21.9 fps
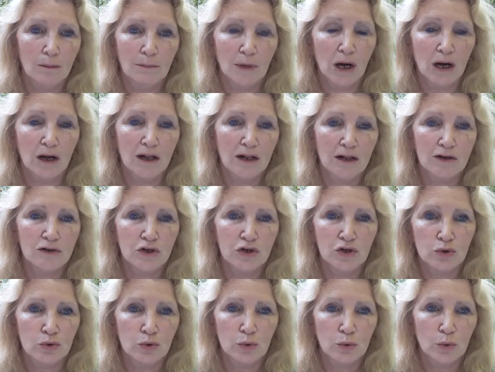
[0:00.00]
I'll
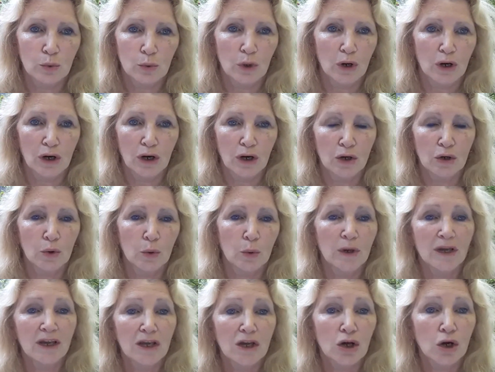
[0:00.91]
do a
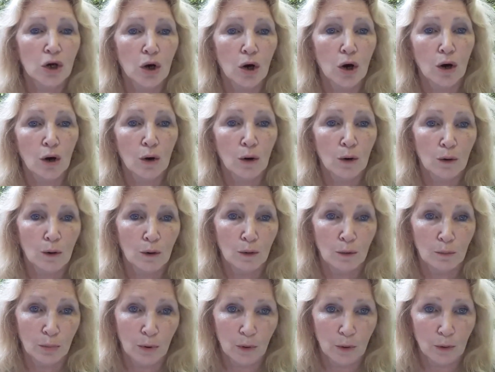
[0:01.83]
quick
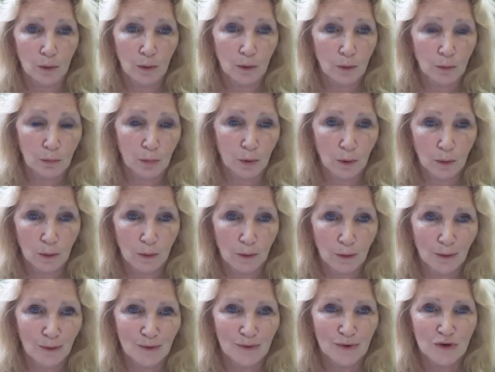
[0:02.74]
ho'oponopono